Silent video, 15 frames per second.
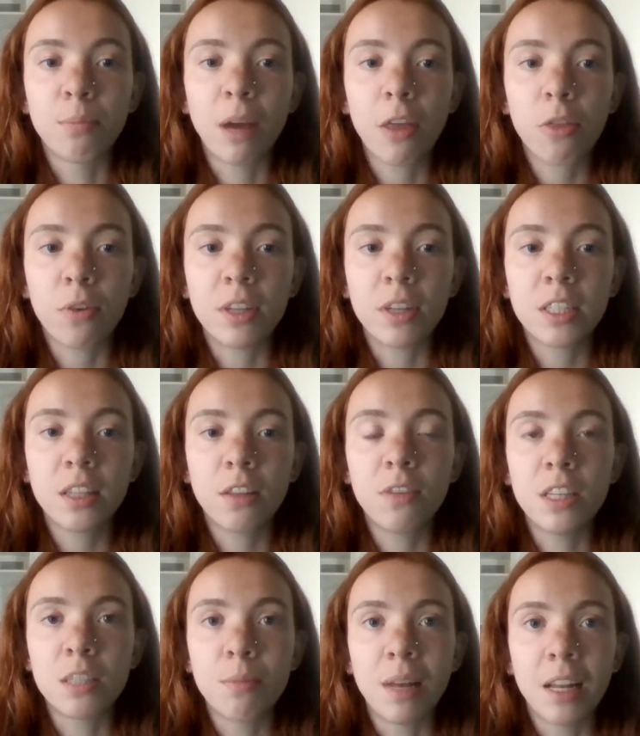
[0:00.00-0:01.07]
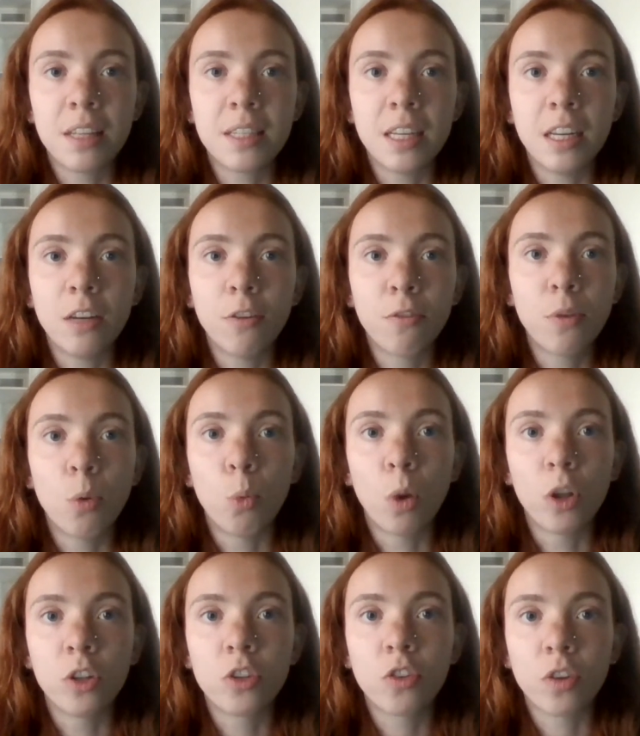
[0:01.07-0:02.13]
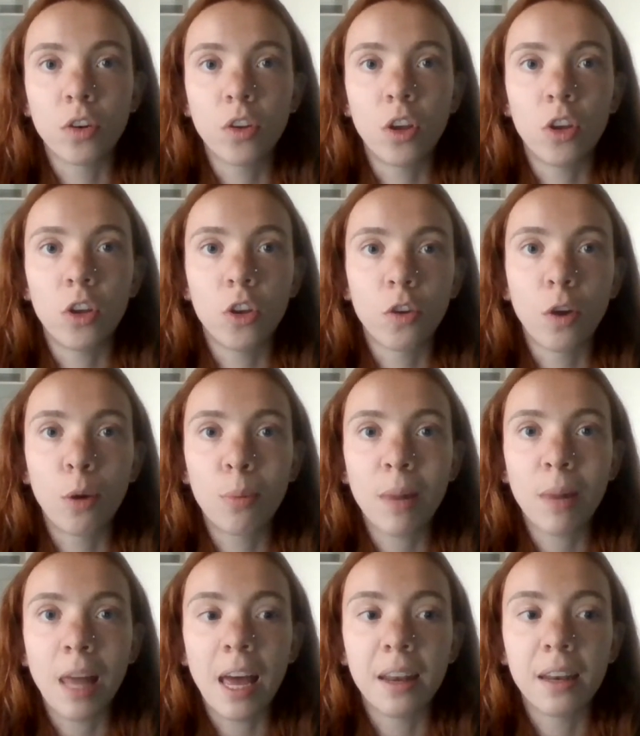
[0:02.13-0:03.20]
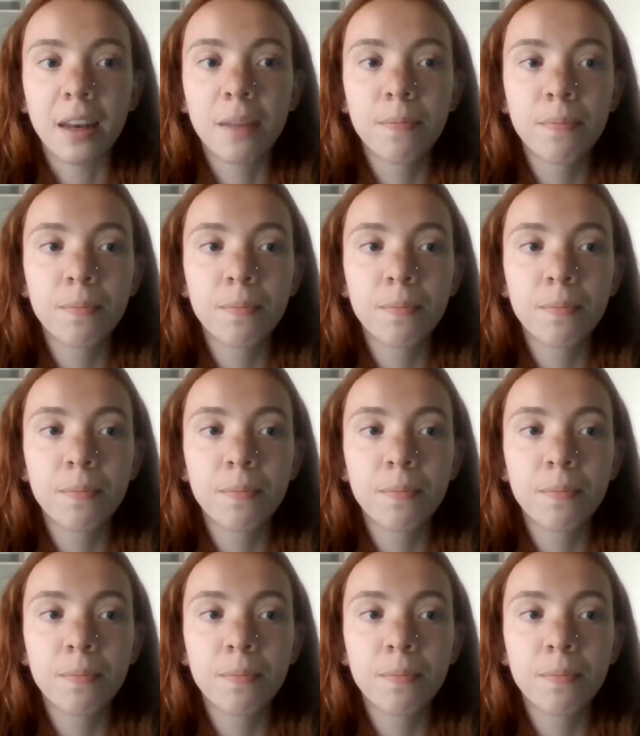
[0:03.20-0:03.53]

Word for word: might threaten the feasibility of the 1 trillion euro plan.